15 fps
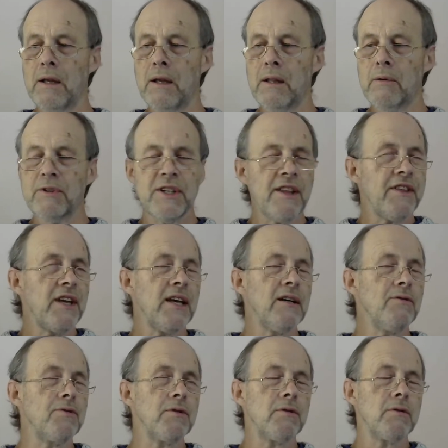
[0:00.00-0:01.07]
There was nothing
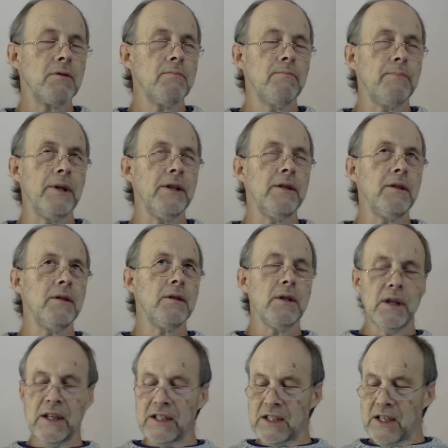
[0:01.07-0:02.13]
else burned
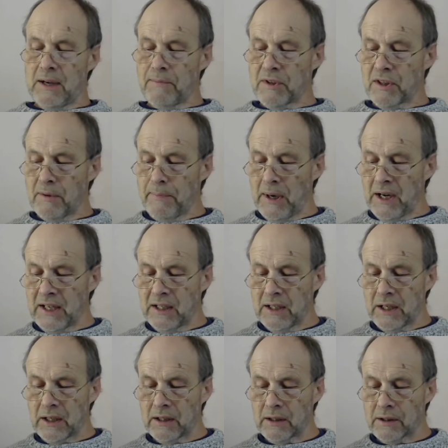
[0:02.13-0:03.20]
except the
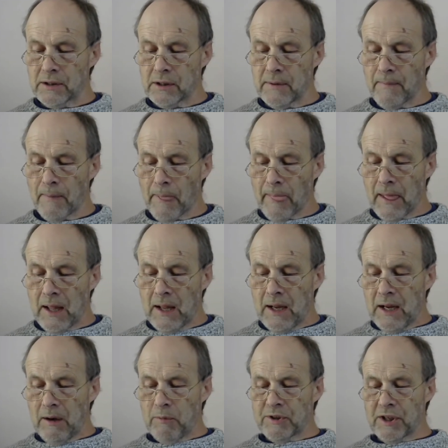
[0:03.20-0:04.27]
bindings.
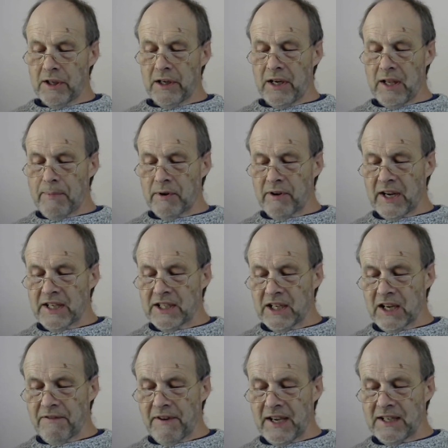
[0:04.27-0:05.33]
It was a liberating
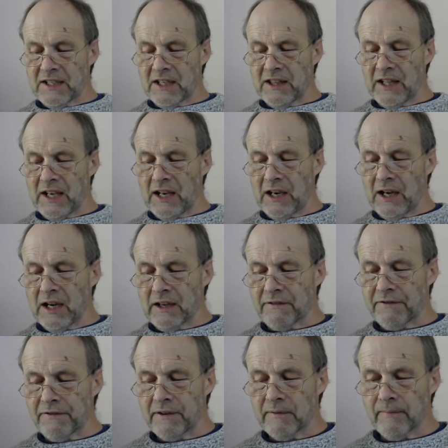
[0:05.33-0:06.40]
event in their
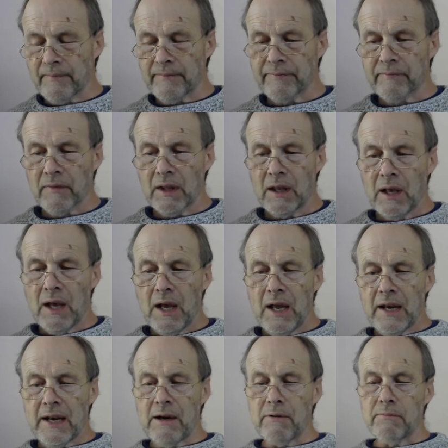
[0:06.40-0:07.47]
life.
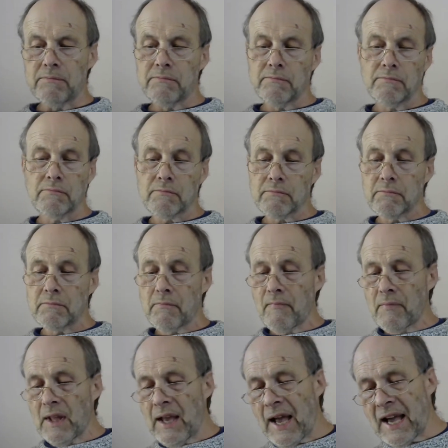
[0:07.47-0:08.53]
Now,
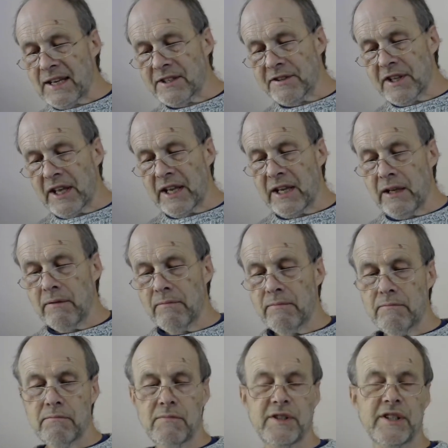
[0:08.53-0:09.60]
had they
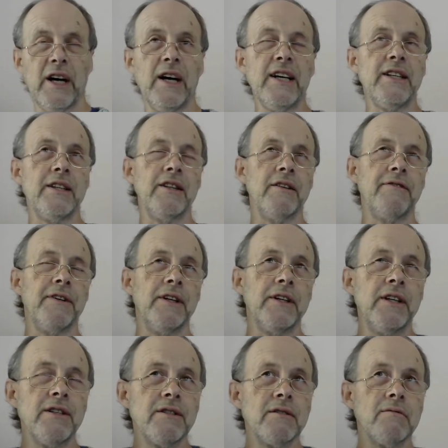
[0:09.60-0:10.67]
died in the
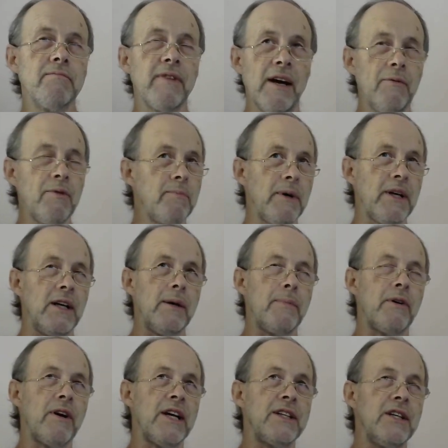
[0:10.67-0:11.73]
furnace, that would have been
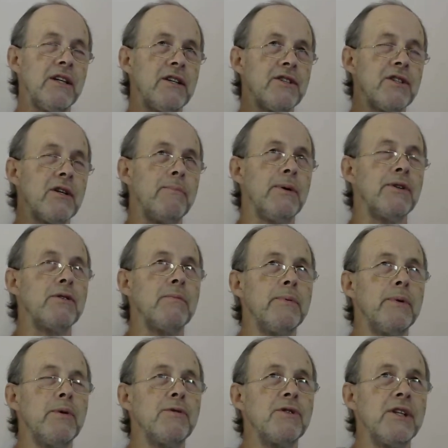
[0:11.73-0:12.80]
liberating, as the Apostle
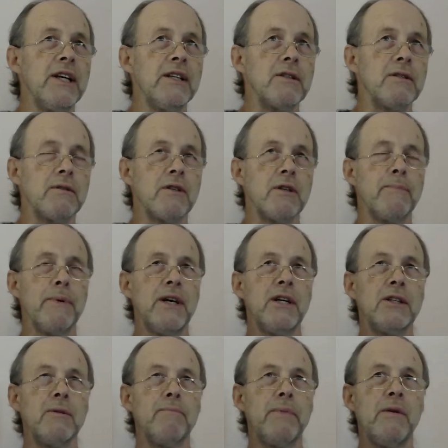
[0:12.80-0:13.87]
Paul says. To depart
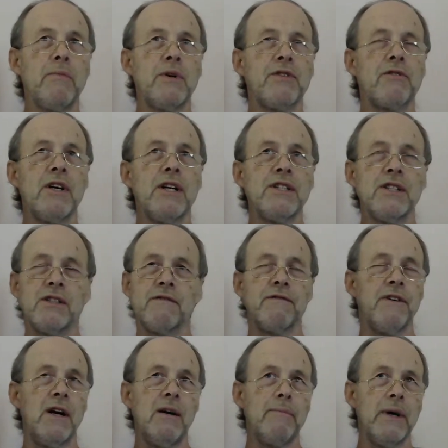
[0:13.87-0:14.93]
and be with Christ is
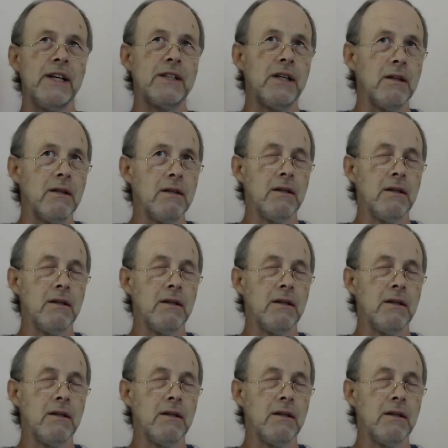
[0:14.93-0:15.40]
far better.